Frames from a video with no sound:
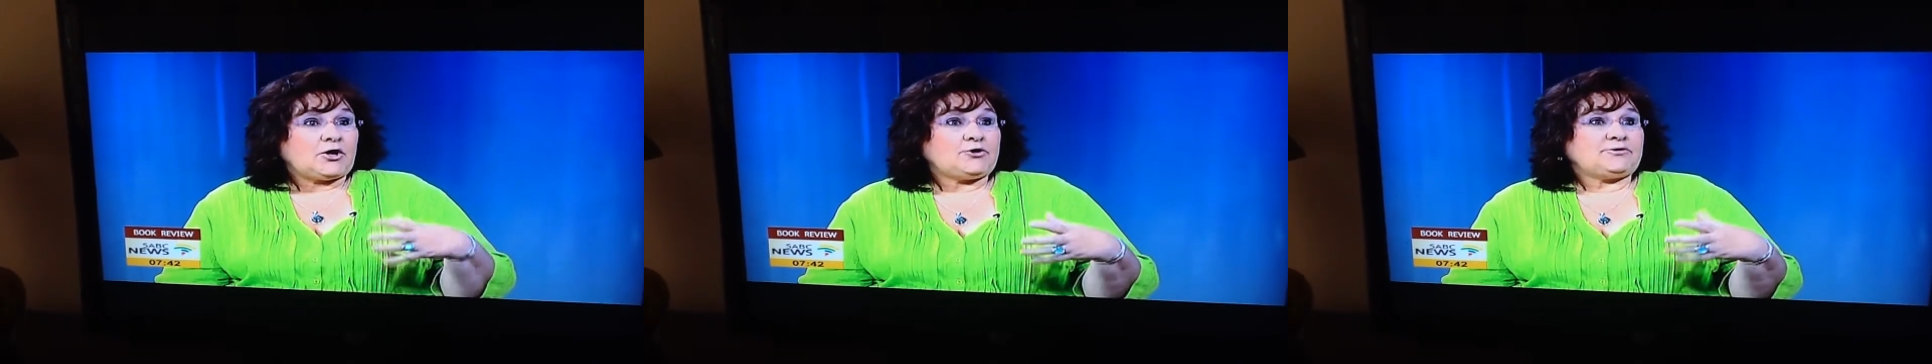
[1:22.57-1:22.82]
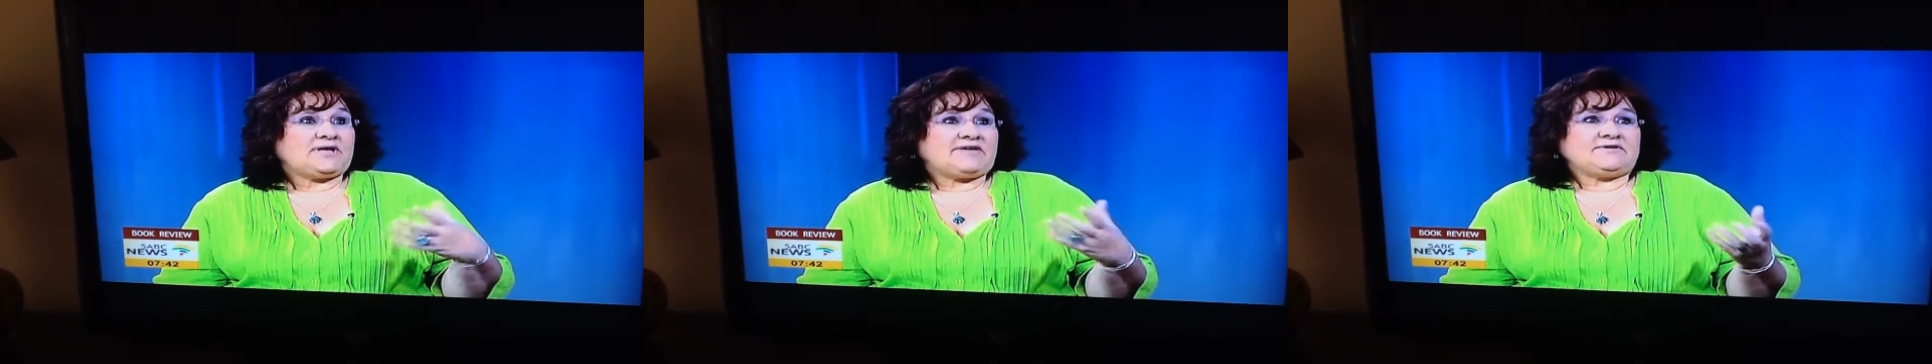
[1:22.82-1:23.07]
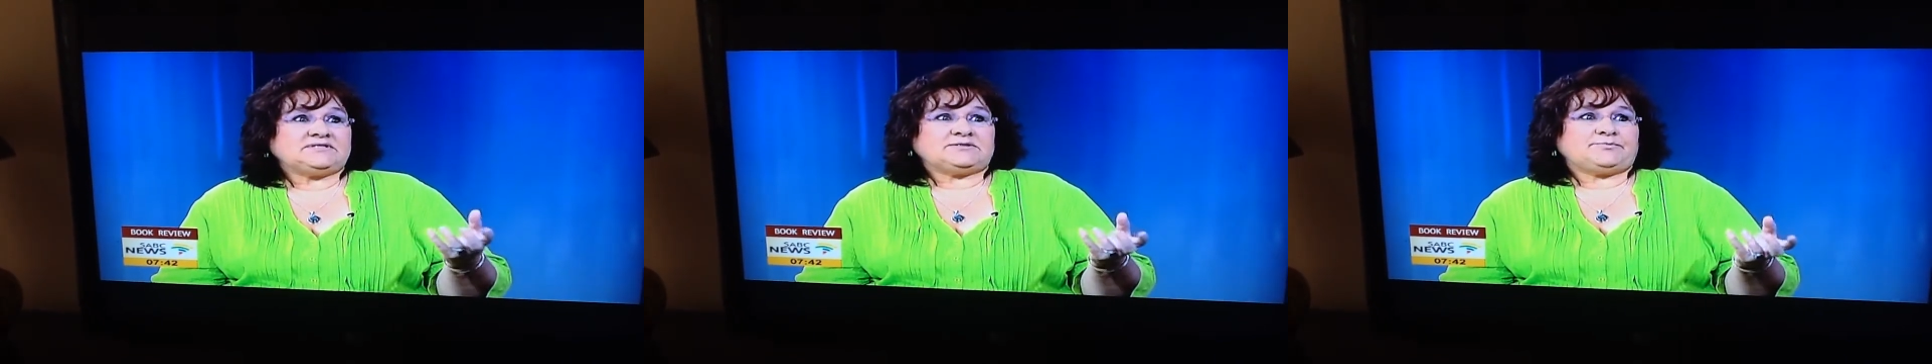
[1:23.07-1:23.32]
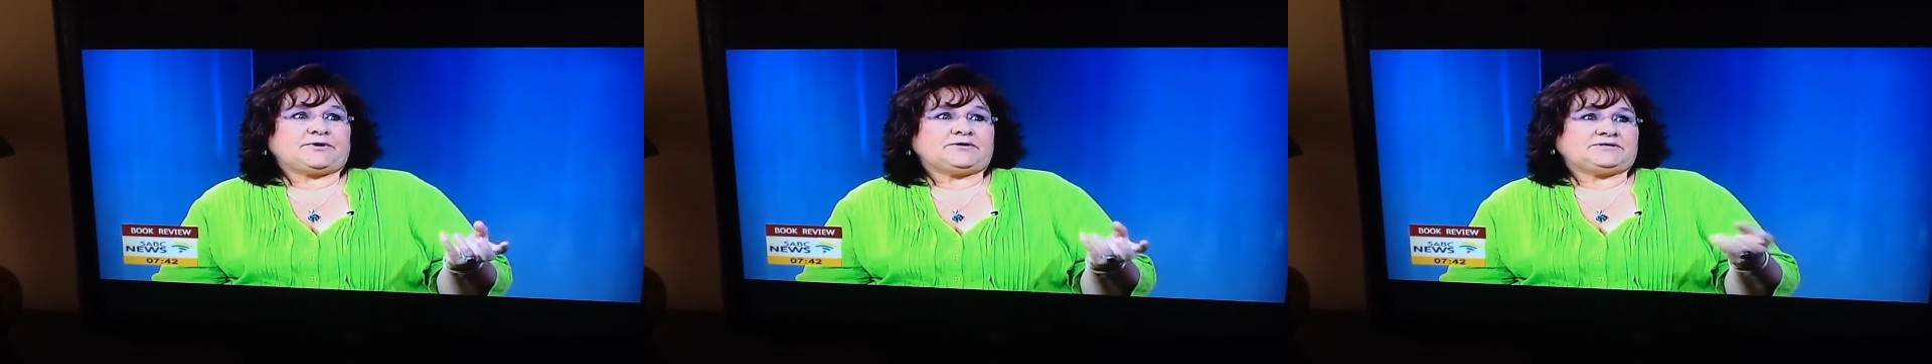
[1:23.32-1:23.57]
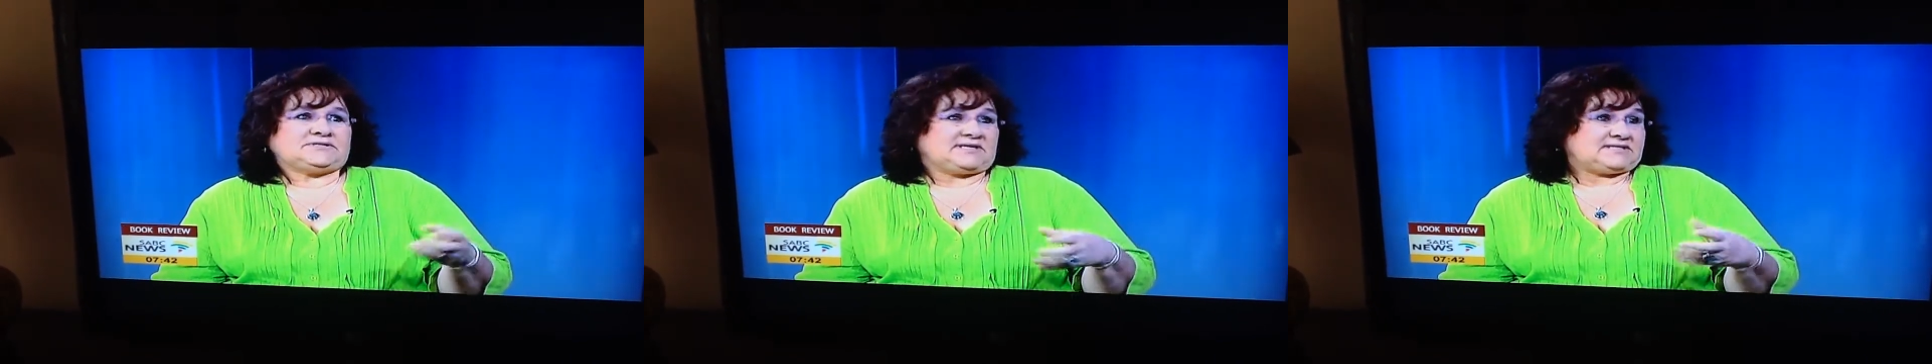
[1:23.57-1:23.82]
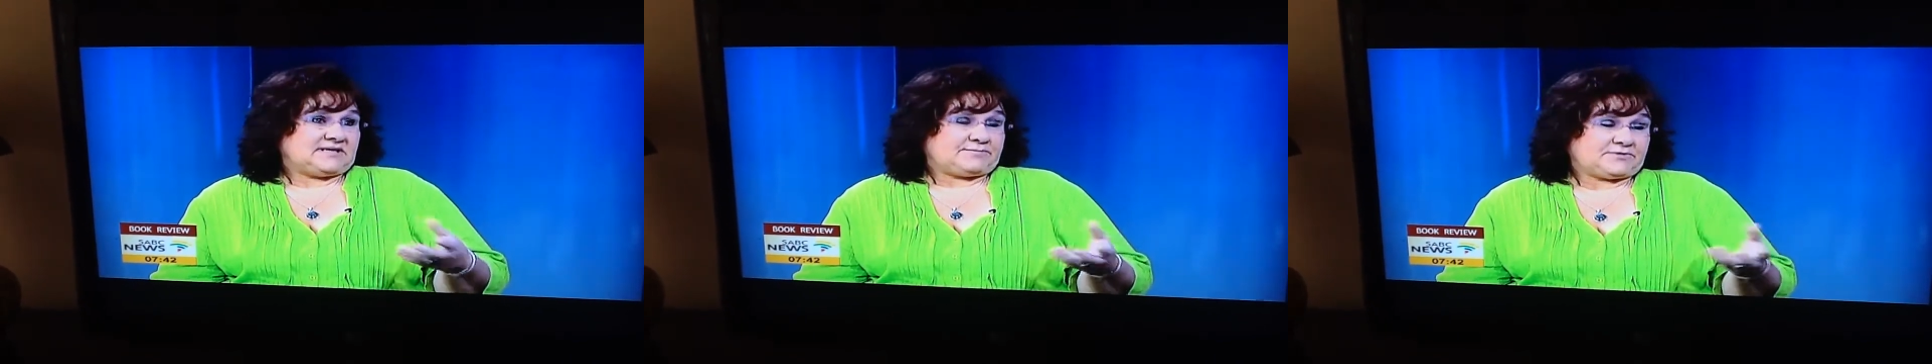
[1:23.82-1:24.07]
oh, the Huffington Post is
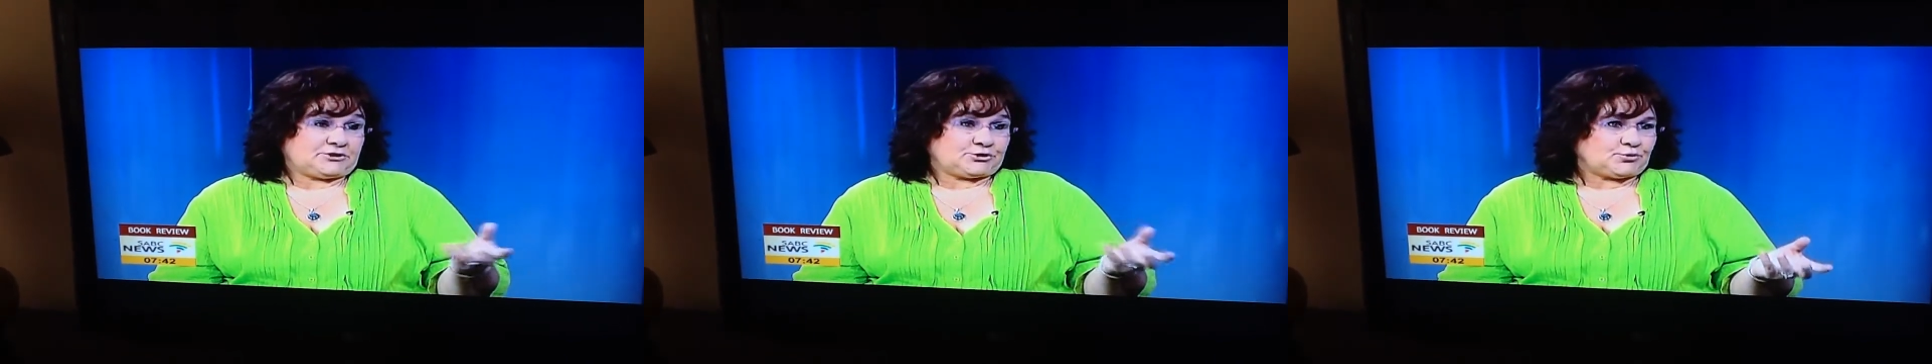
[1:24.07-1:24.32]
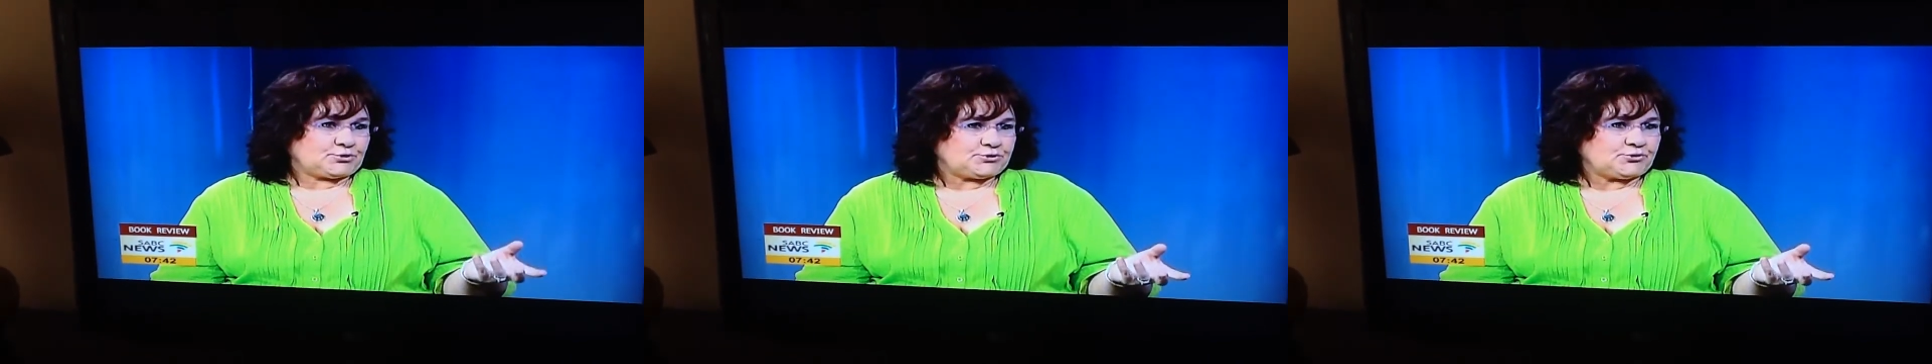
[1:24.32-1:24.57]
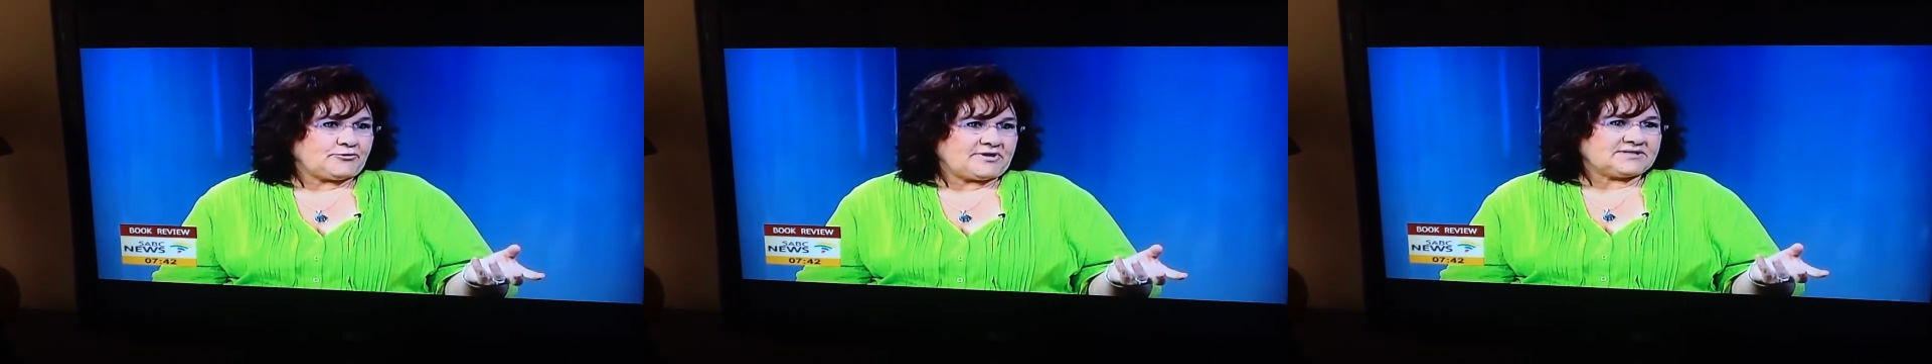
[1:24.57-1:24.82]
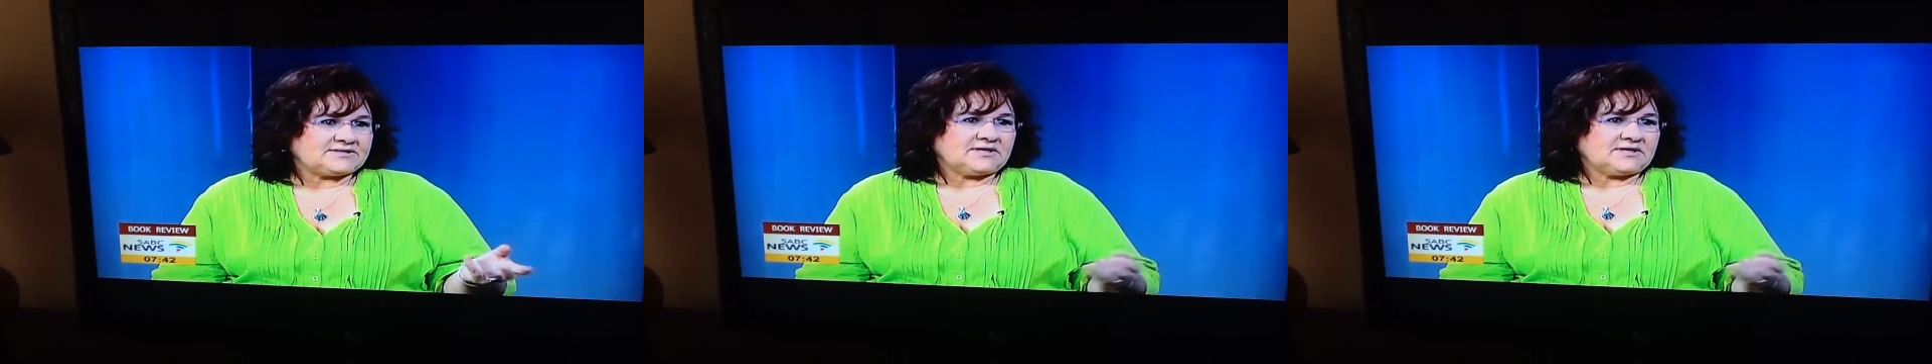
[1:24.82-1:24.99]
accepting short stories.